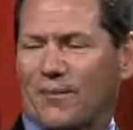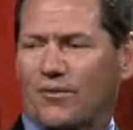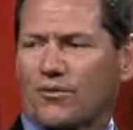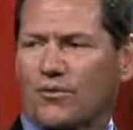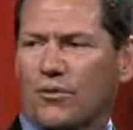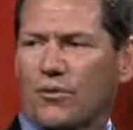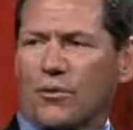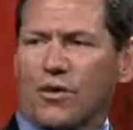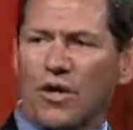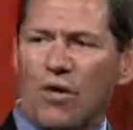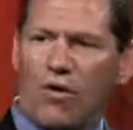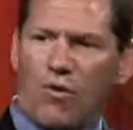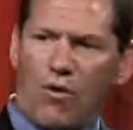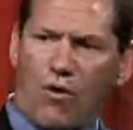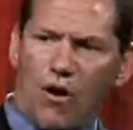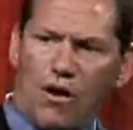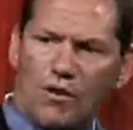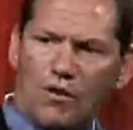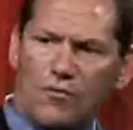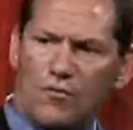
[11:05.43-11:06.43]
So
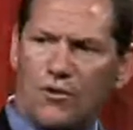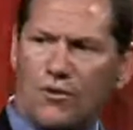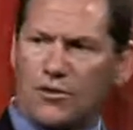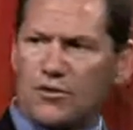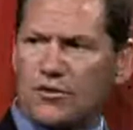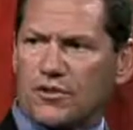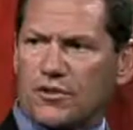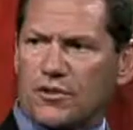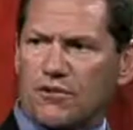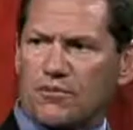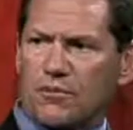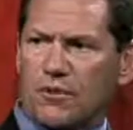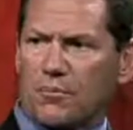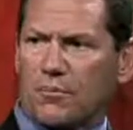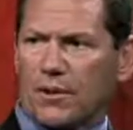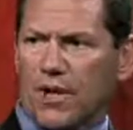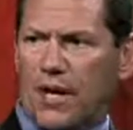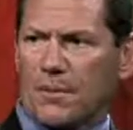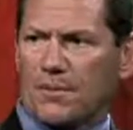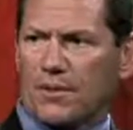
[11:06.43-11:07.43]
all of those different
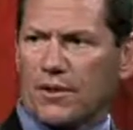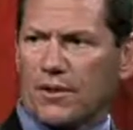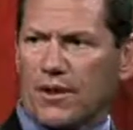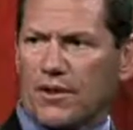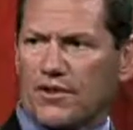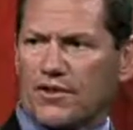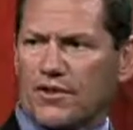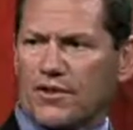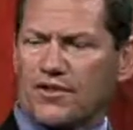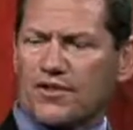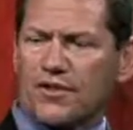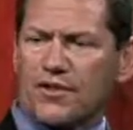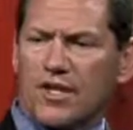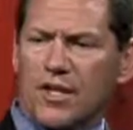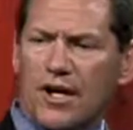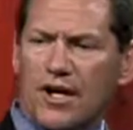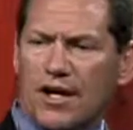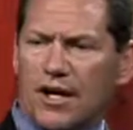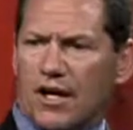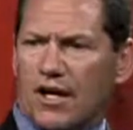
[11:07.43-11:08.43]
populations
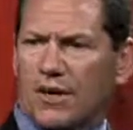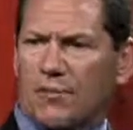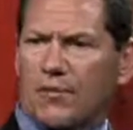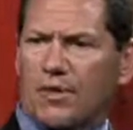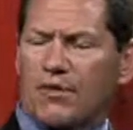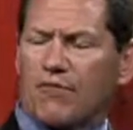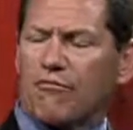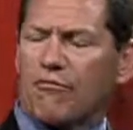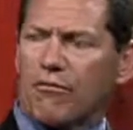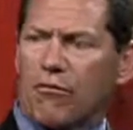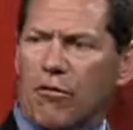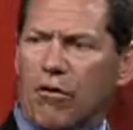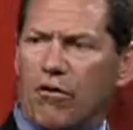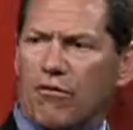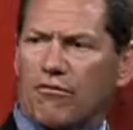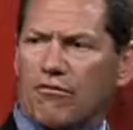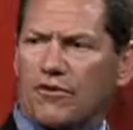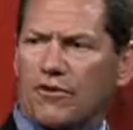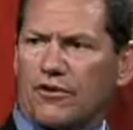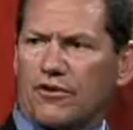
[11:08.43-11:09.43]

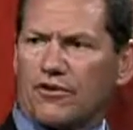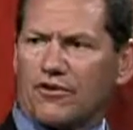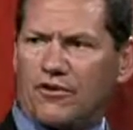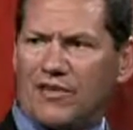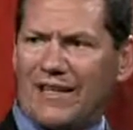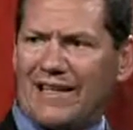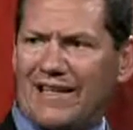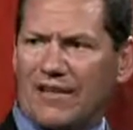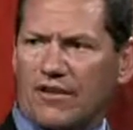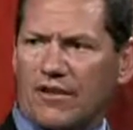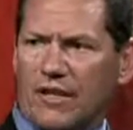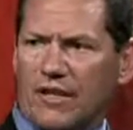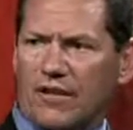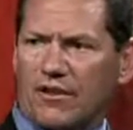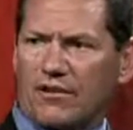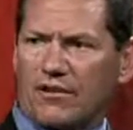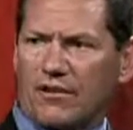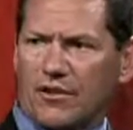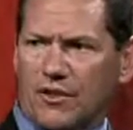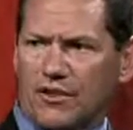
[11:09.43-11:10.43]
involve
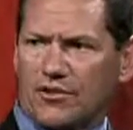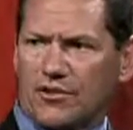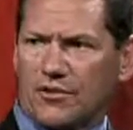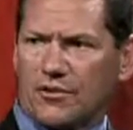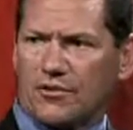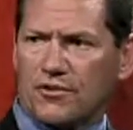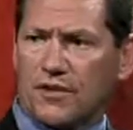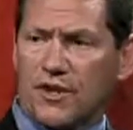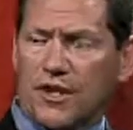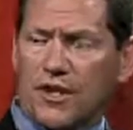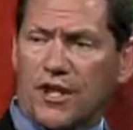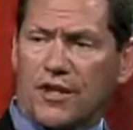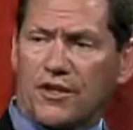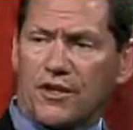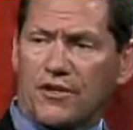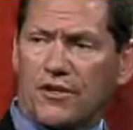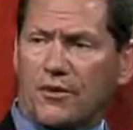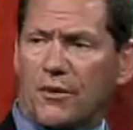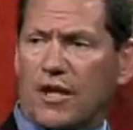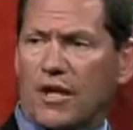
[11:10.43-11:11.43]
city-like issues, and
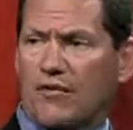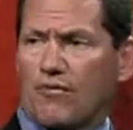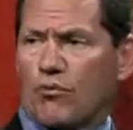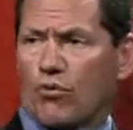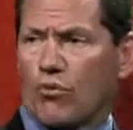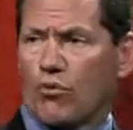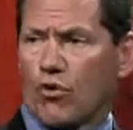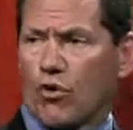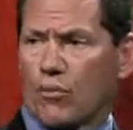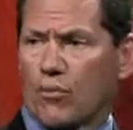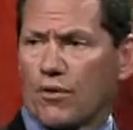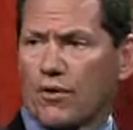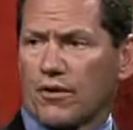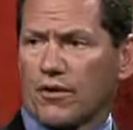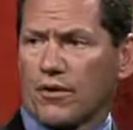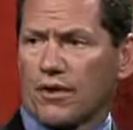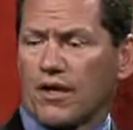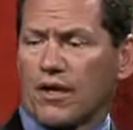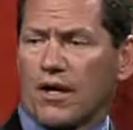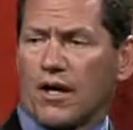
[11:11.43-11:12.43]
then you have Woburn,
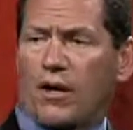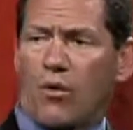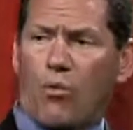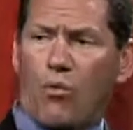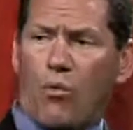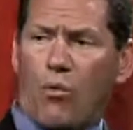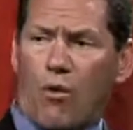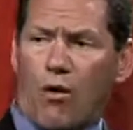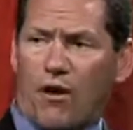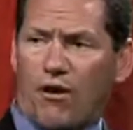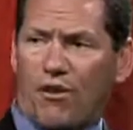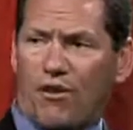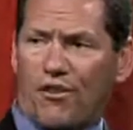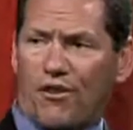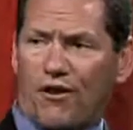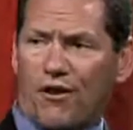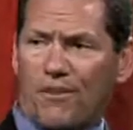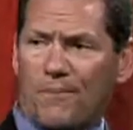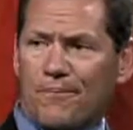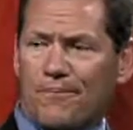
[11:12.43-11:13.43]

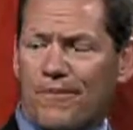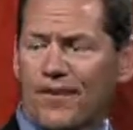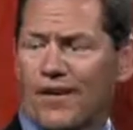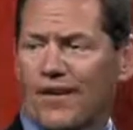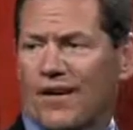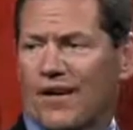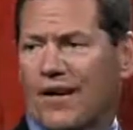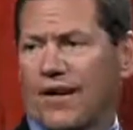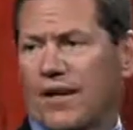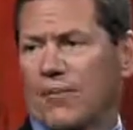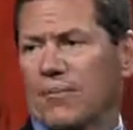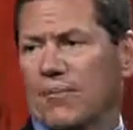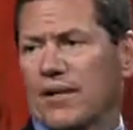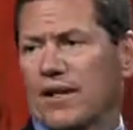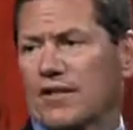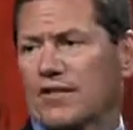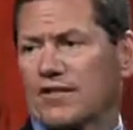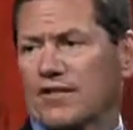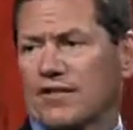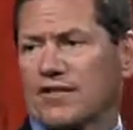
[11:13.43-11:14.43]
Waltham,
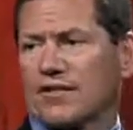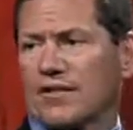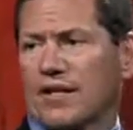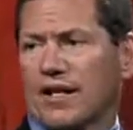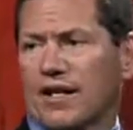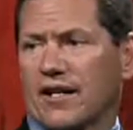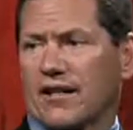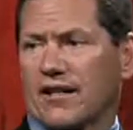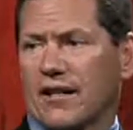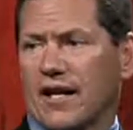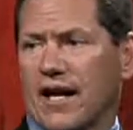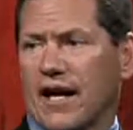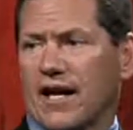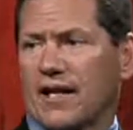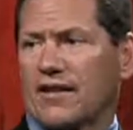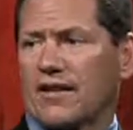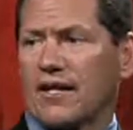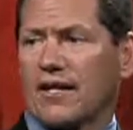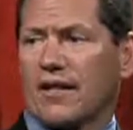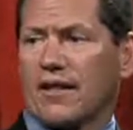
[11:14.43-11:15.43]
places like
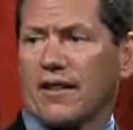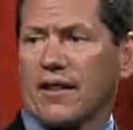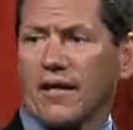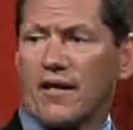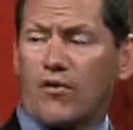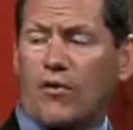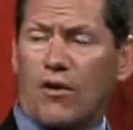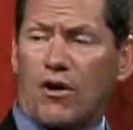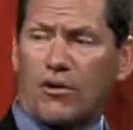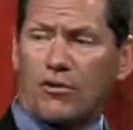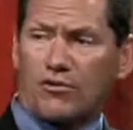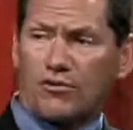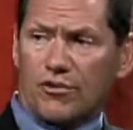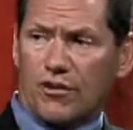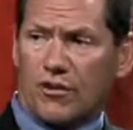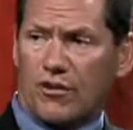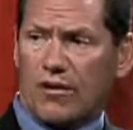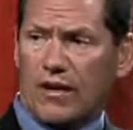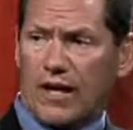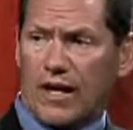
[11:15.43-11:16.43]
that
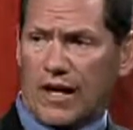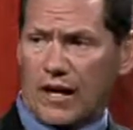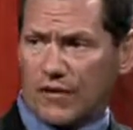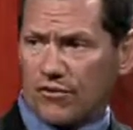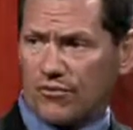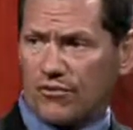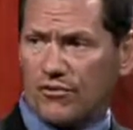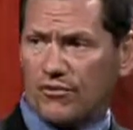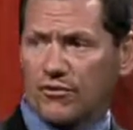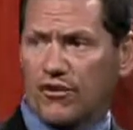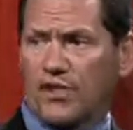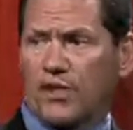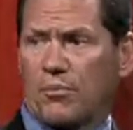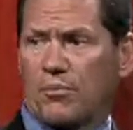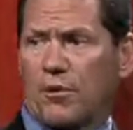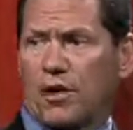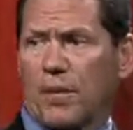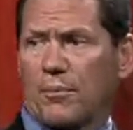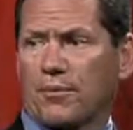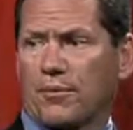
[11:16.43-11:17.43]
also have city
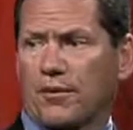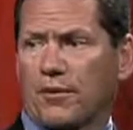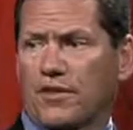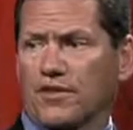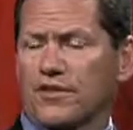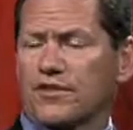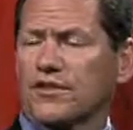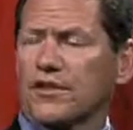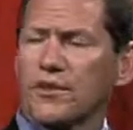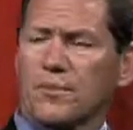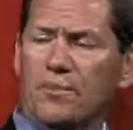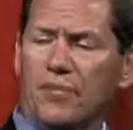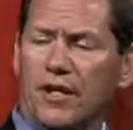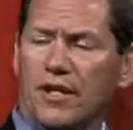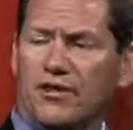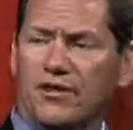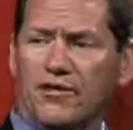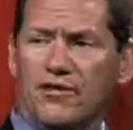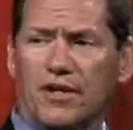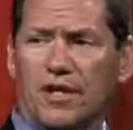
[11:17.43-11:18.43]
populations, and then
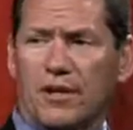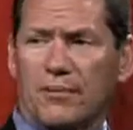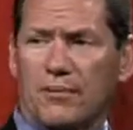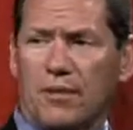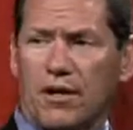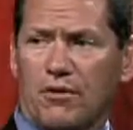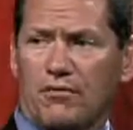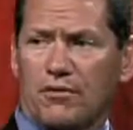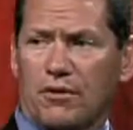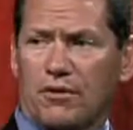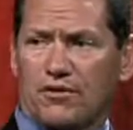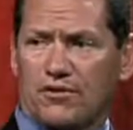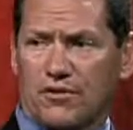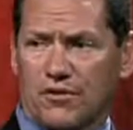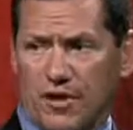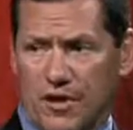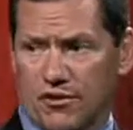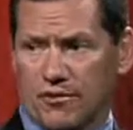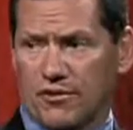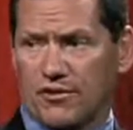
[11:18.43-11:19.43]
places like Melrose
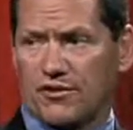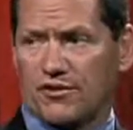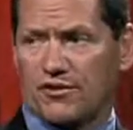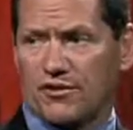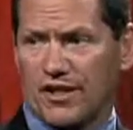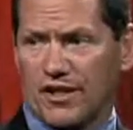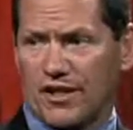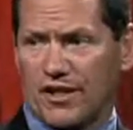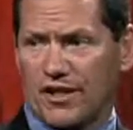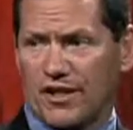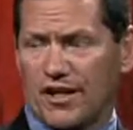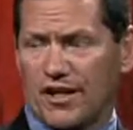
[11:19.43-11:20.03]
that are a city